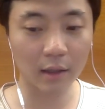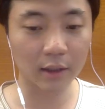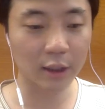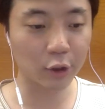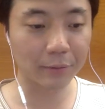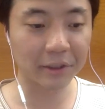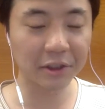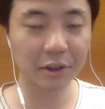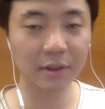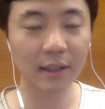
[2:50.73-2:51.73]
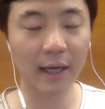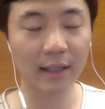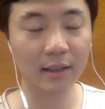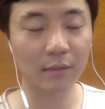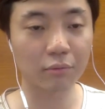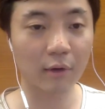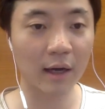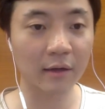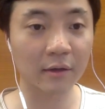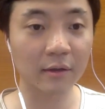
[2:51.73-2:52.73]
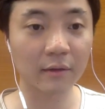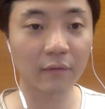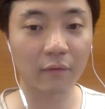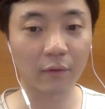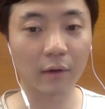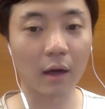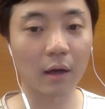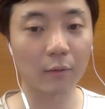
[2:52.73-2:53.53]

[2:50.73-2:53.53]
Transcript: distribution has the prior for